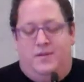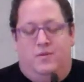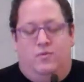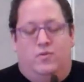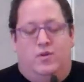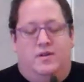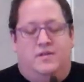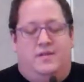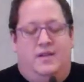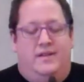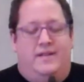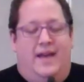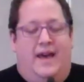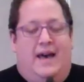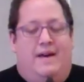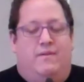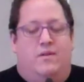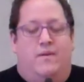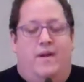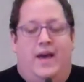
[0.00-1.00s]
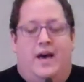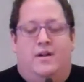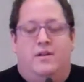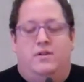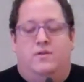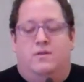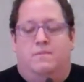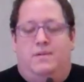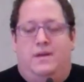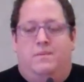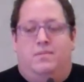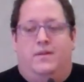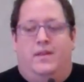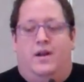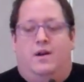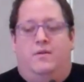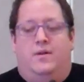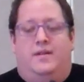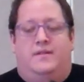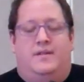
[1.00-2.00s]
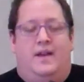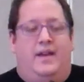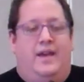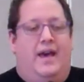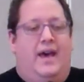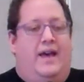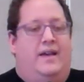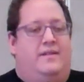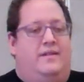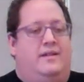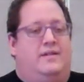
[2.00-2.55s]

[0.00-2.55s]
the worst thing to have around you are people that always say yes,